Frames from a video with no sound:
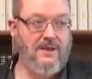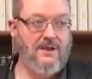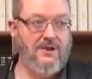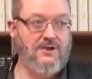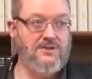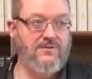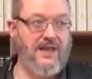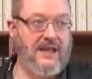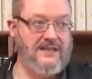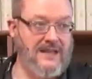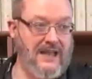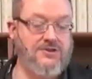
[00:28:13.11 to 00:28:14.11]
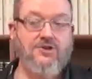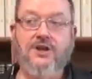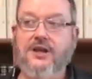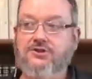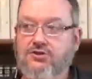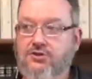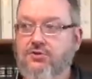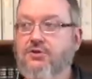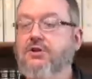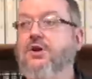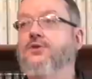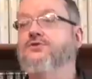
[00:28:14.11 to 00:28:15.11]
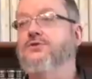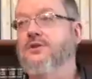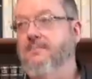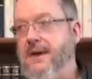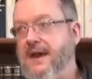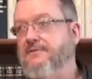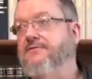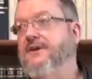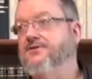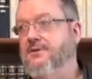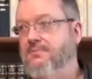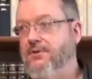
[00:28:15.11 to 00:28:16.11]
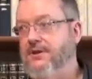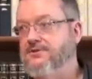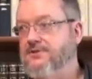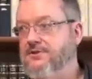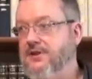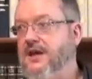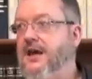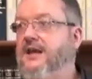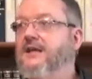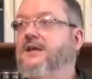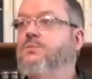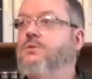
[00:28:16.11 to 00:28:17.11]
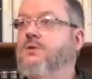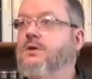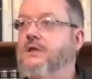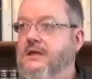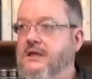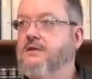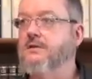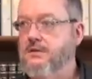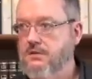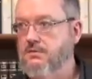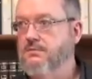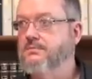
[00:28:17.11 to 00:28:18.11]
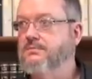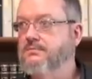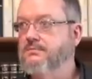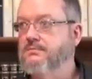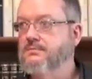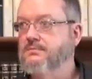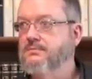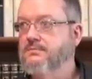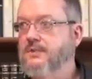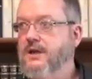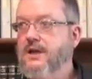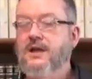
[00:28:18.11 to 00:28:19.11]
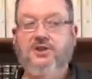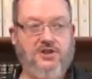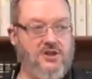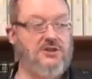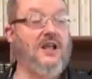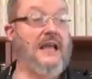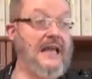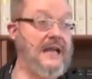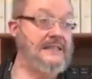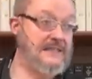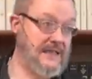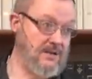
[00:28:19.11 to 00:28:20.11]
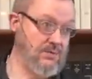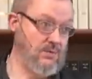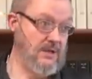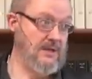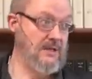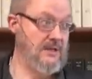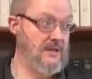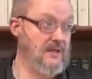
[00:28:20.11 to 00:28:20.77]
Because if that nature gets too close to the manifested presence of God, it will kill you, just like God said it would.